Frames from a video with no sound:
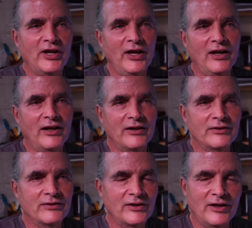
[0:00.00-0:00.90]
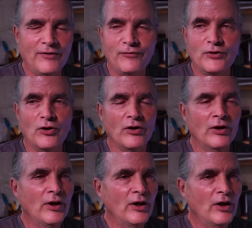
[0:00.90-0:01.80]
and if your
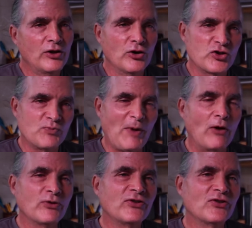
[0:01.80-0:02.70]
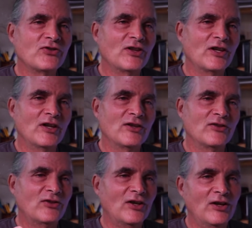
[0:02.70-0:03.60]
your spouse is the
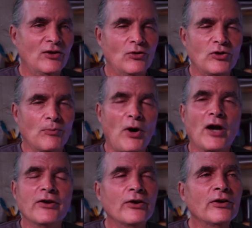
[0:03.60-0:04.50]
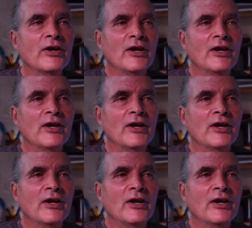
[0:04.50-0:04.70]
is your partner